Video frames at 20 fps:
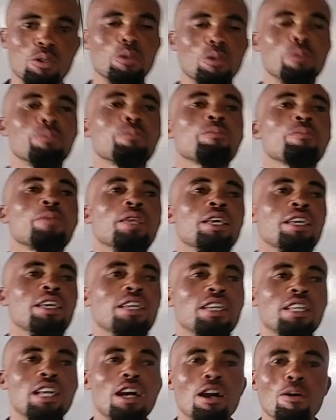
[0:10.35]
So
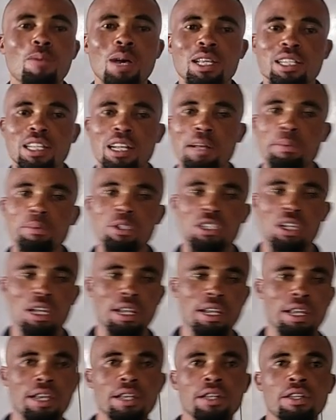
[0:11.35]
in our WhatsApp
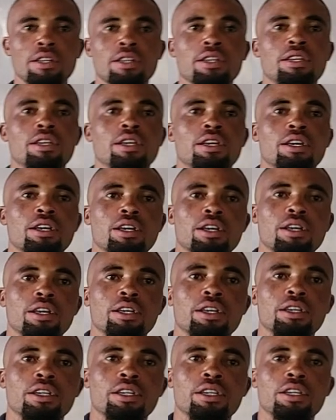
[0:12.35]
channel,
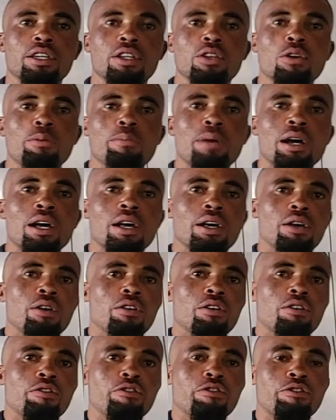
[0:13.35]
a number
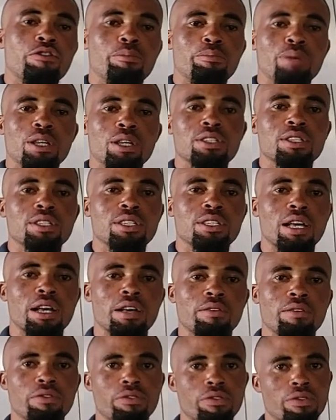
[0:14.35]
of persons
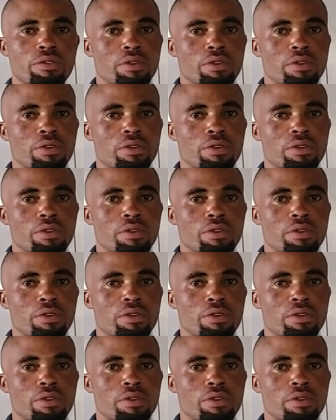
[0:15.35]
have